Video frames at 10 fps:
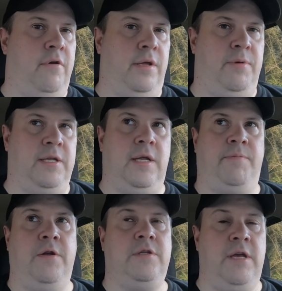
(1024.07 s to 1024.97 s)
really picked it
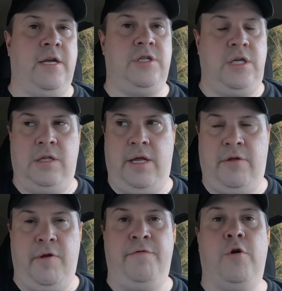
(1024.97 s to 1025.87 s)
up. There's actually like
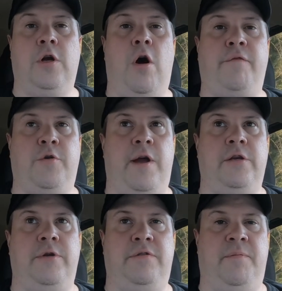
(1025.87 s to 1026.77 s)
3 or 4 golf
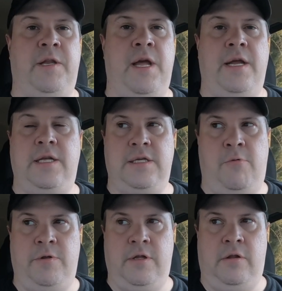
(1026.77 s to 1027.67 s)
directories from the 90s.
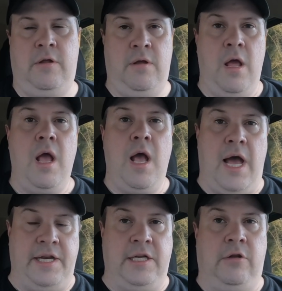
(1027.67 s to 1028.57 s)

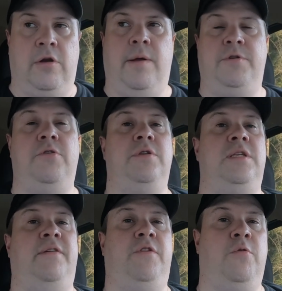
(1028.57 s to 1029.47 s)
I need to look up too and
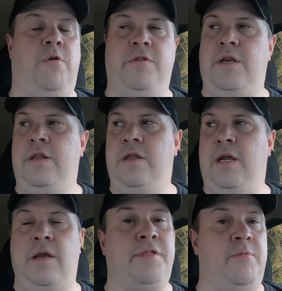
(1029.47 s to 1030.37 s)
see if they're worth
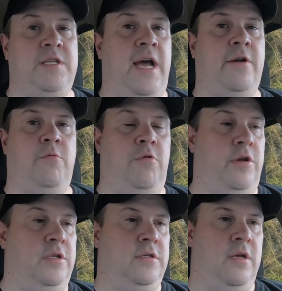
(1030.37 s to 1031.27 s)
anything. Nothing with Tiger
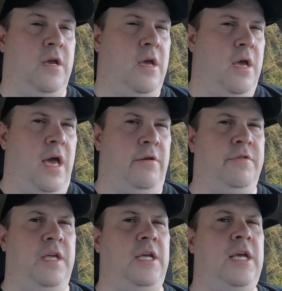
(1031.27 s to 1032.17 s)
Woods. I
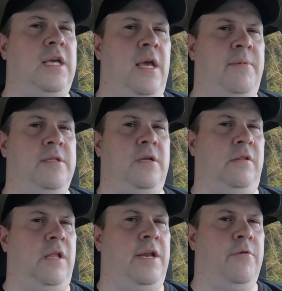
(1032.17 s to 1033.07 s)
don't think he came in
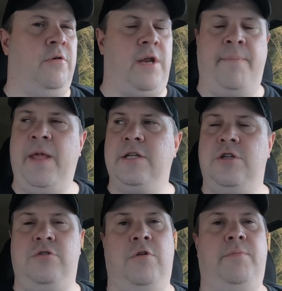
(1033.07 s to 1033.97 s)
till later on. I'm not
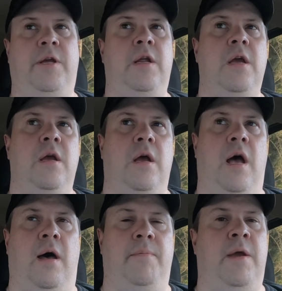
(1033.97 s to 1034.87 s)
sure, but
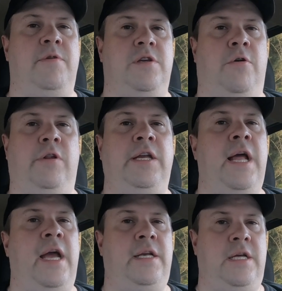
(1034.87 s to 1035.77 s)
it was early
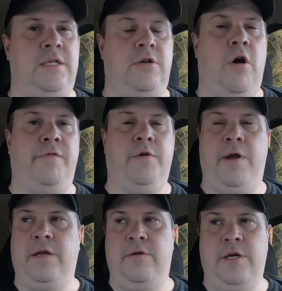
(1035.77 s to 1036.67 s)
90s golf
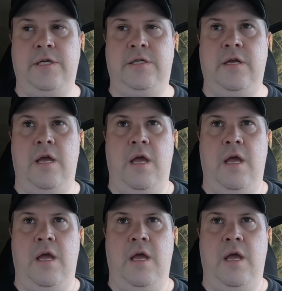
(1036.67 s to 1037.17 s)
directories,